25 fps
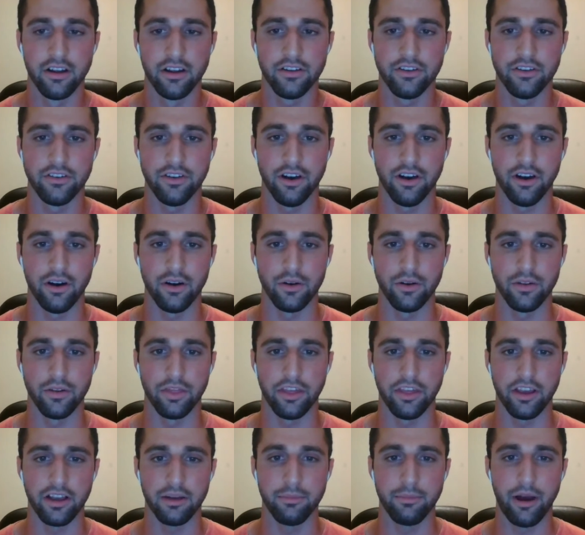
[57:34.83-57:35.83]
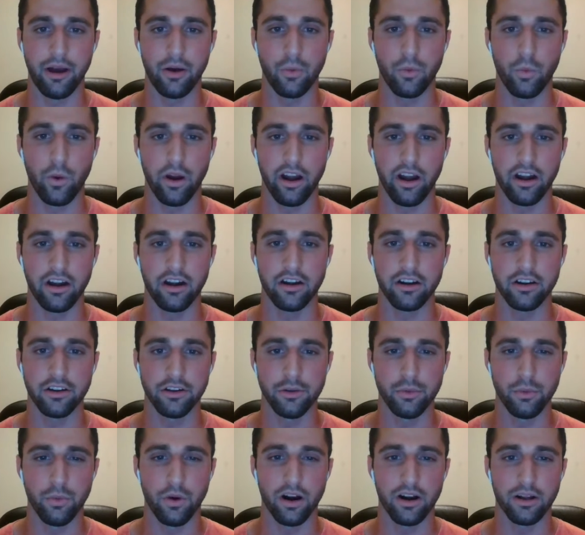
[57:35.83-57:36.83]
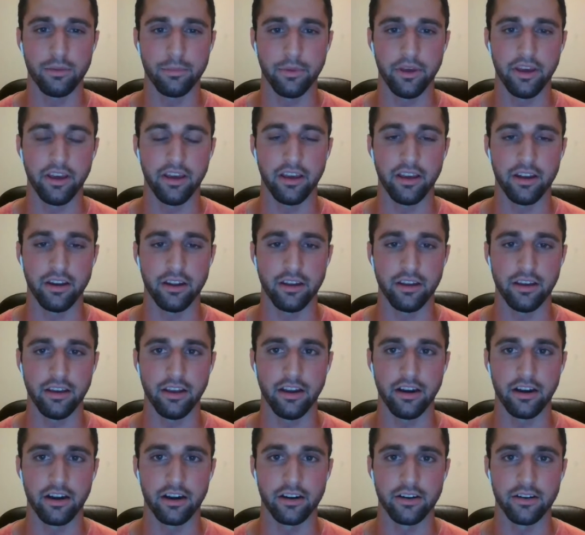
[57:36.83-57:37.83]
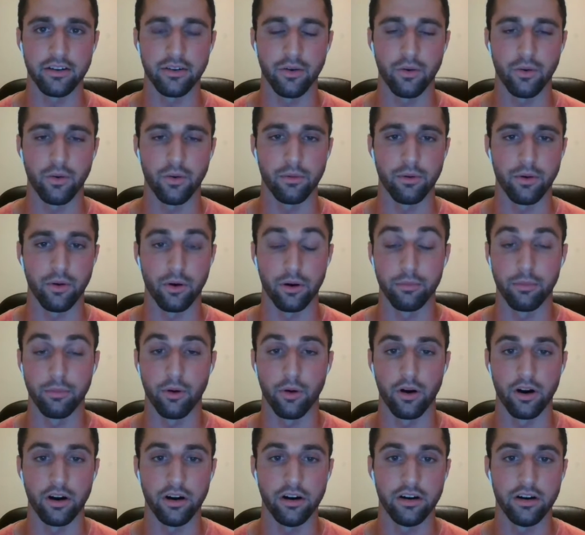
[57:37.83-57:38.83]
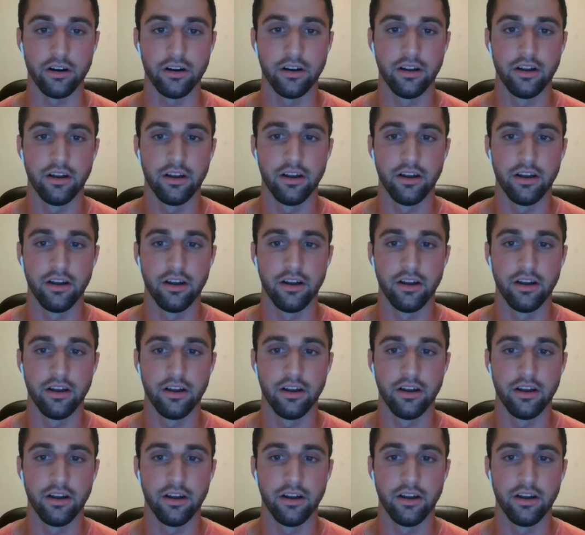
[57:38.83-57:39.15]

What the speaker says: So think about where you want to be in a year or more,